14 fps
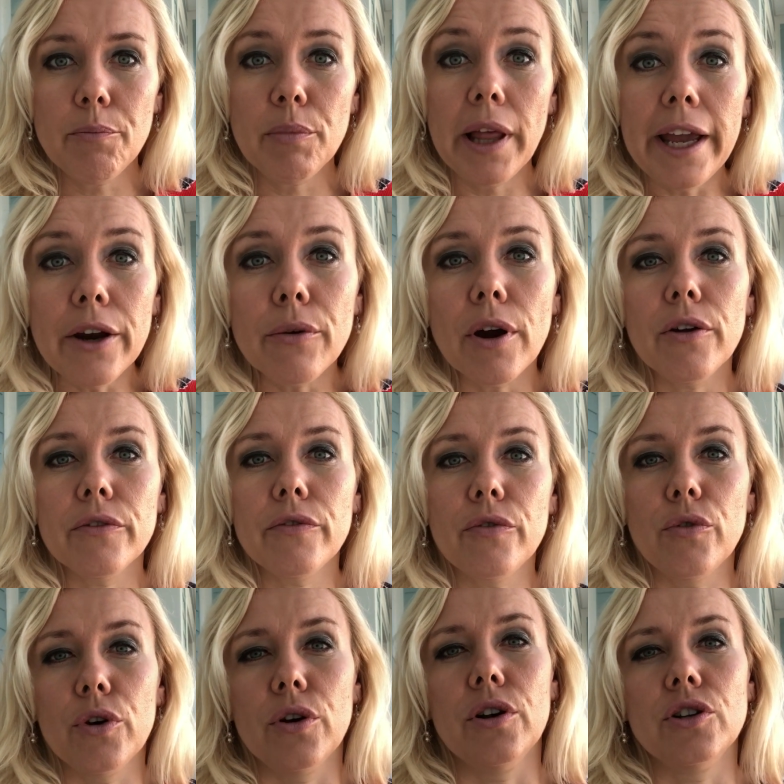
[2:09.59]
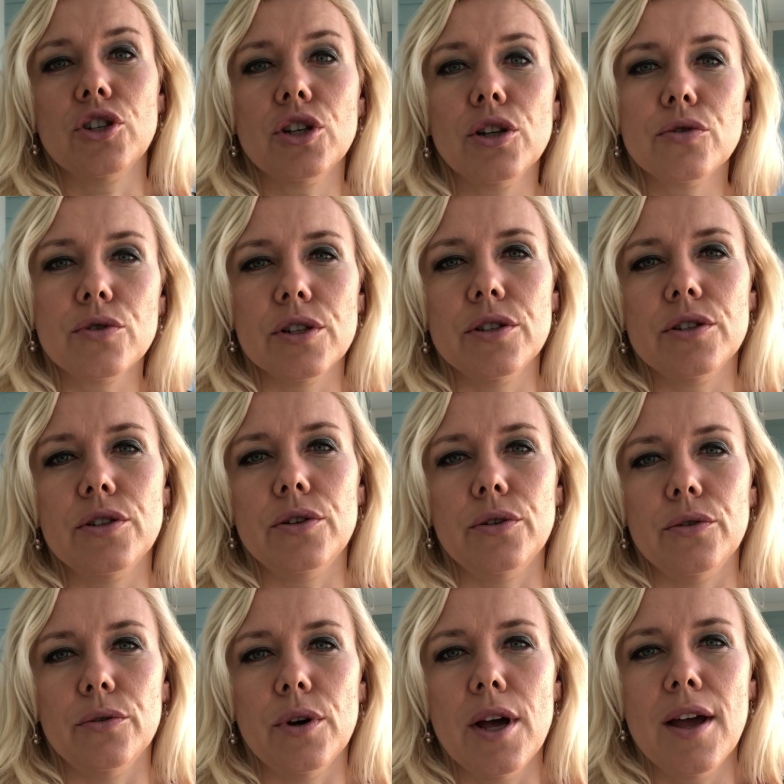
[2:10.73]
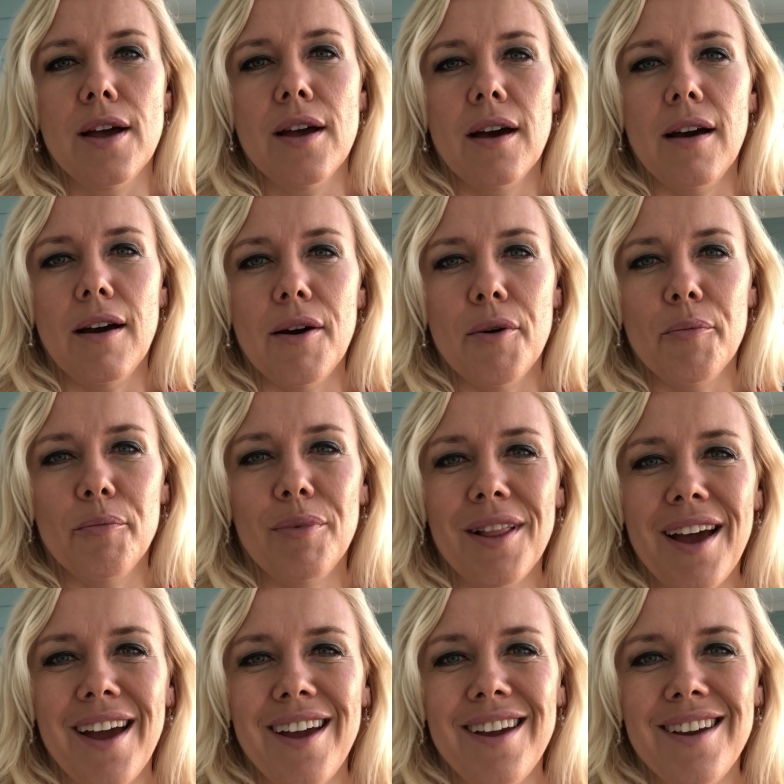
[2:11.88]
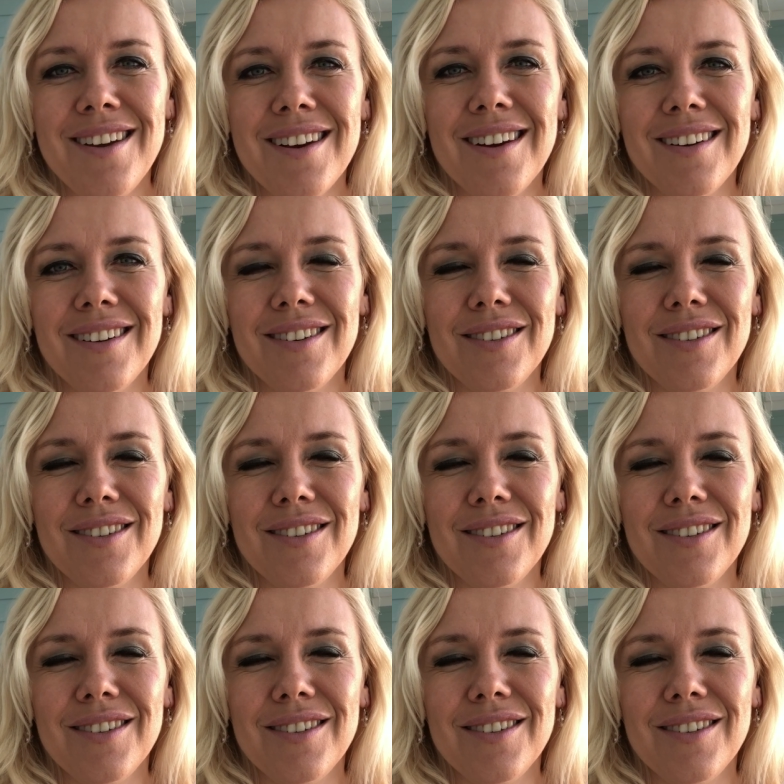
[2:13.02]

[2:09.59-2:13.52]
playground for children to um, play, uh,